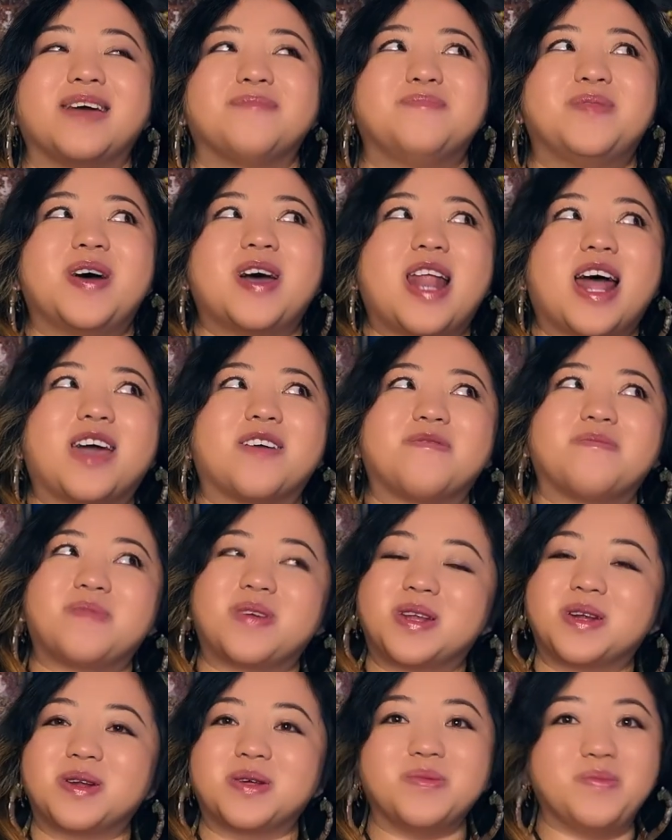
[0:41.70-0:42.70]
But I've
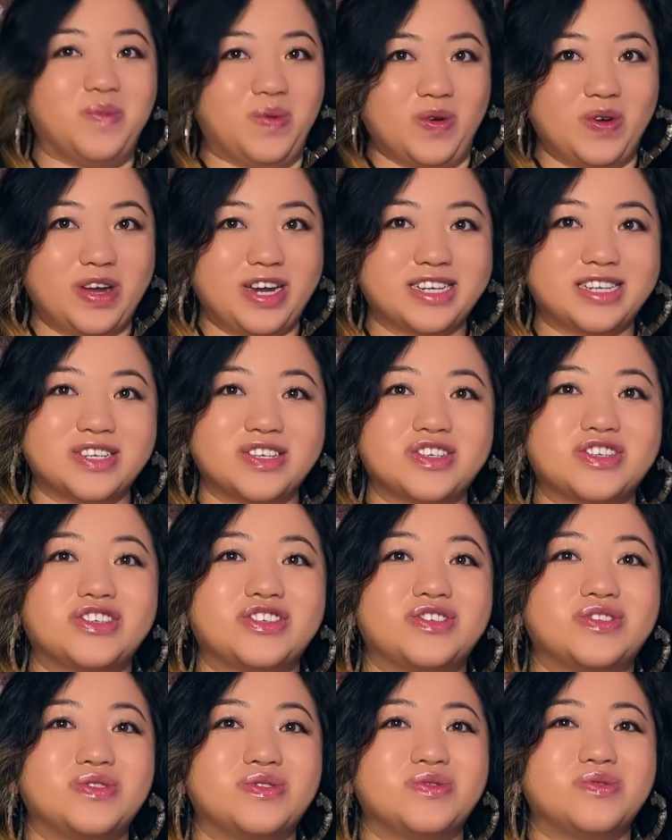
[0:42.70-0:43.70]
made it a point
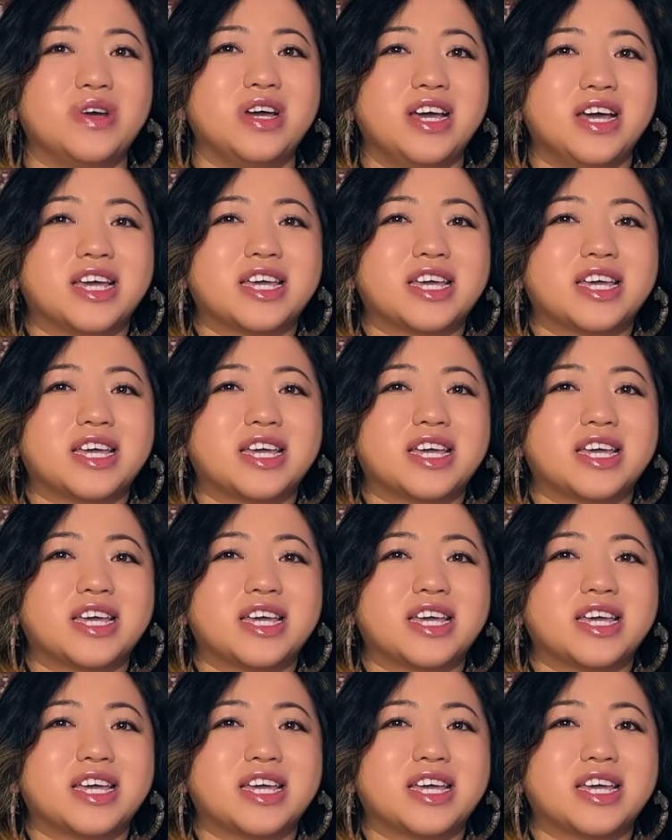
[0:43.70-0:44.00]
to